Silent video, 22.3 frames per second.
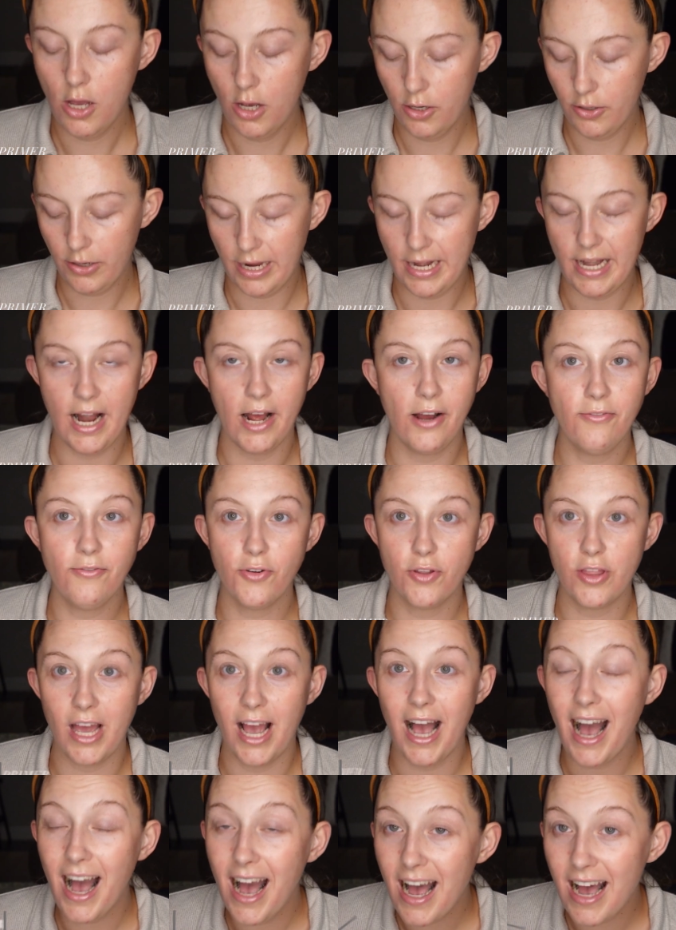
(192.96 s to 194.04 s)
Okay, now for
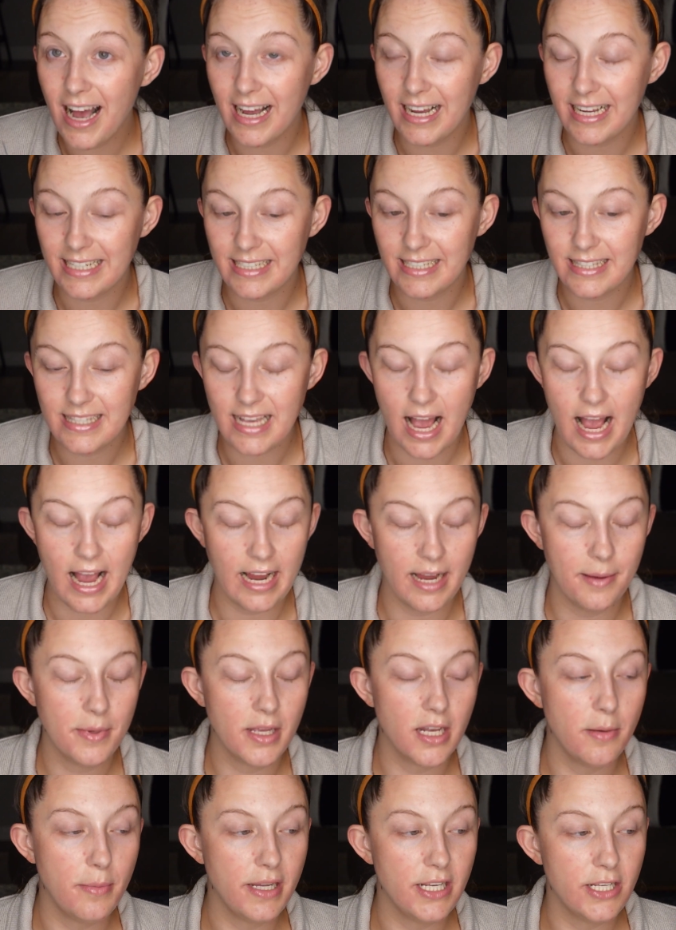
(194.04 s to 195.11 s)
the eyes, I am
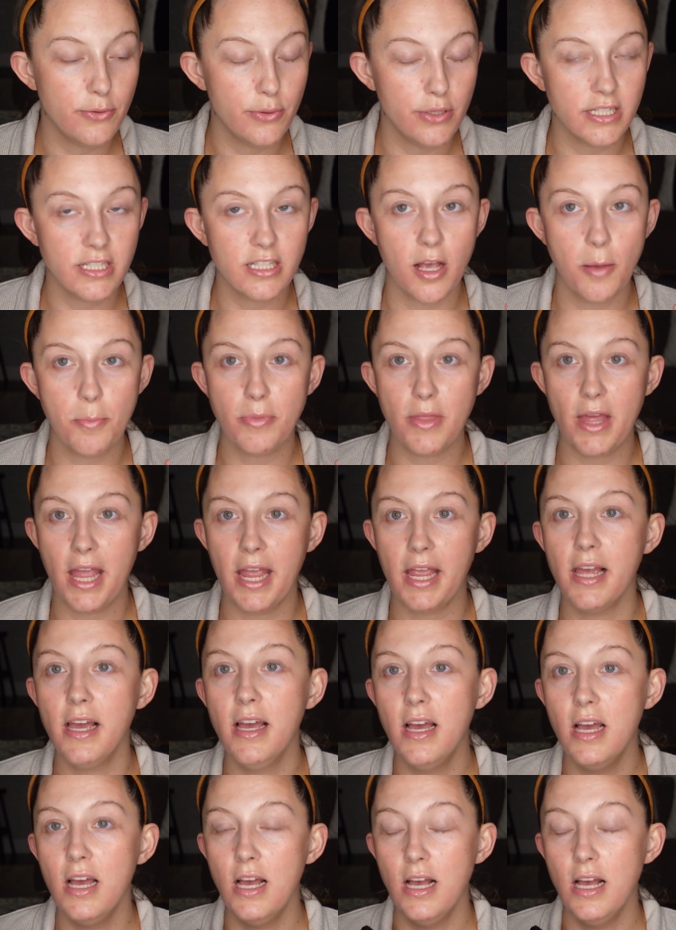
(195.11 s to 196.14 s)
gonna be doing something